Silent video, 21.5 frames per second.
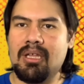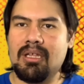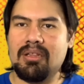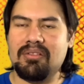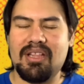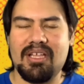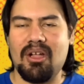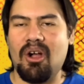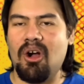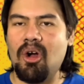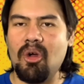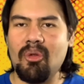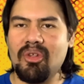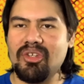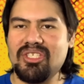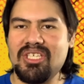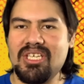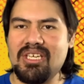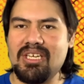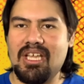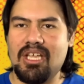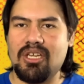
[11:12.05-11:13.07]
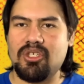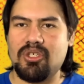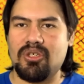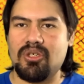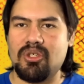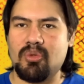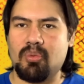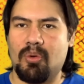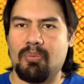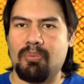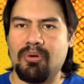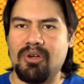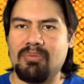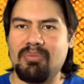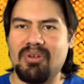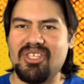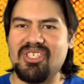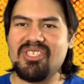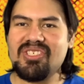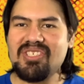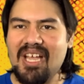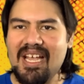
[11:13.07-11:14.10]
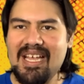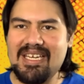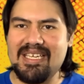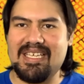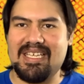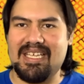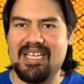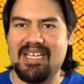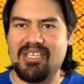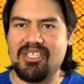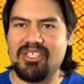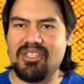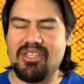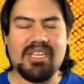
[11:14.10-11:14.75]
Like, all the teenagers were pretty much sidekicks.